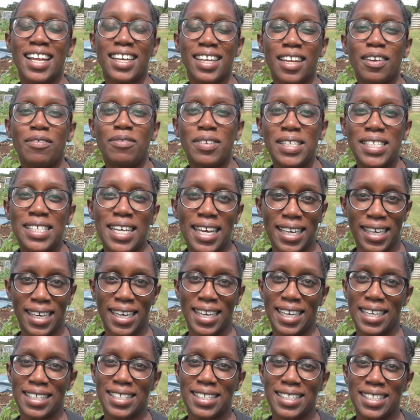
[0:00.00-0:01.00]
a lovely day
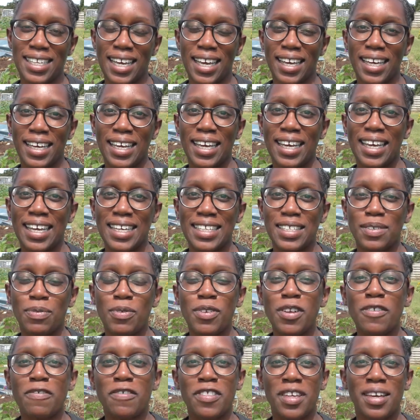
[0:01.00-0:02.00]
here today. It's
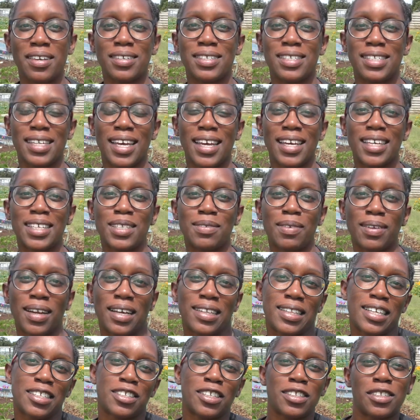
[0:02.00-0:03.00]
one of those days where
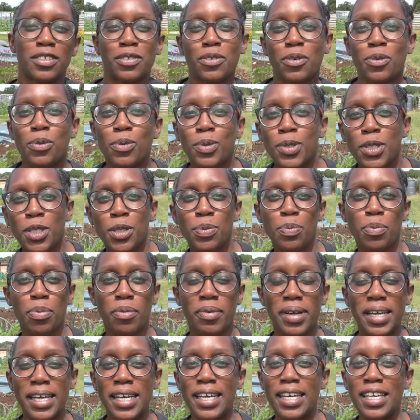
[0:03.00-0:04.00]
like there's this gorgeous
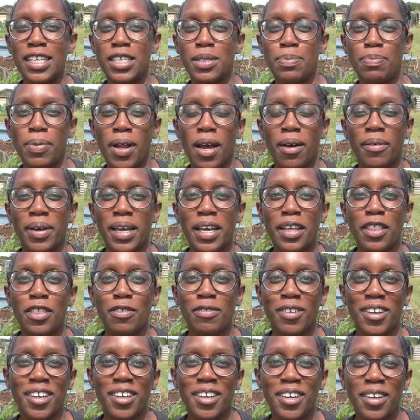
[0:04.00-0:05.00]
breeze blowing
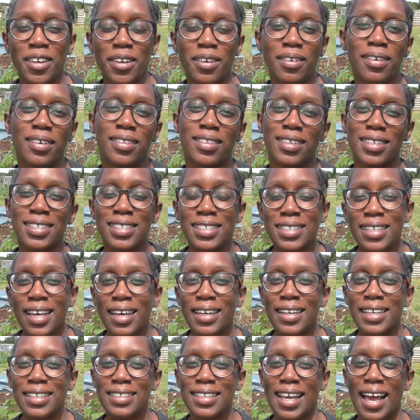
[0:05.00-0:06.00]
through, the
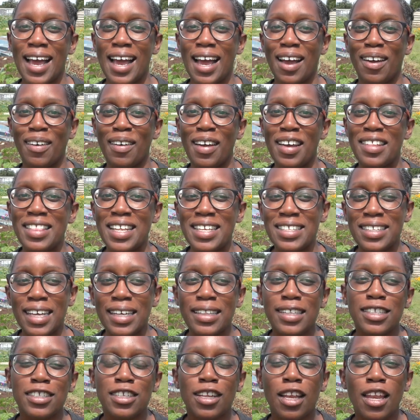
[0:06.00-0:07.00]
sun is out, and there's
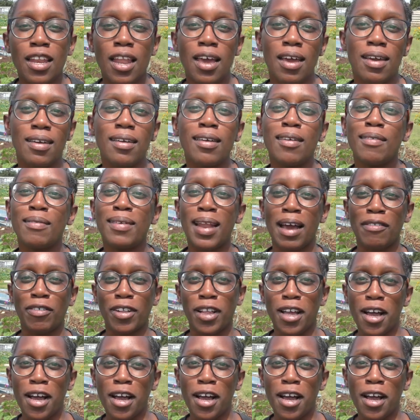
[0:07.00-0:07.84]
like this low level